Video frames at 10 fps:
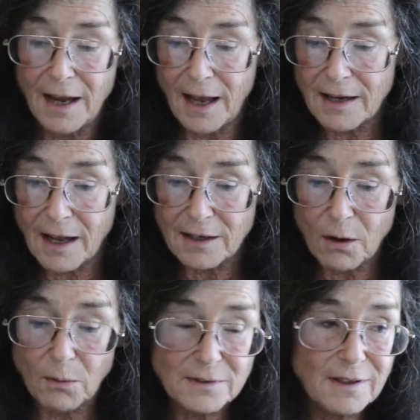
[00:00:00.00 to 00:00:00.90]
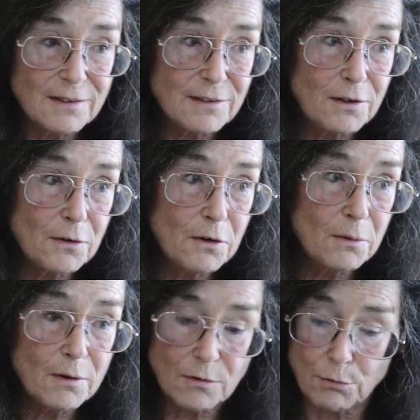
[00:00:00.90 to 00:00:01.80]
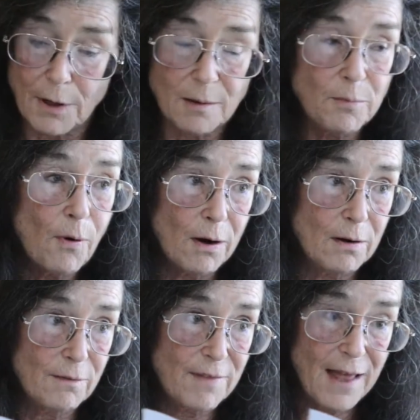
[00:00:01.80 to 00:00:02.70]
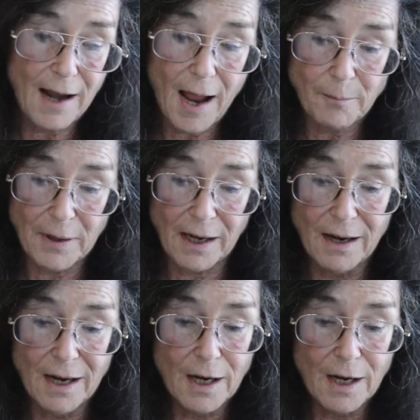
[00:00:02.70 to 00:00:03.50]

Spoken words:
and I always consider you a great part of that happening.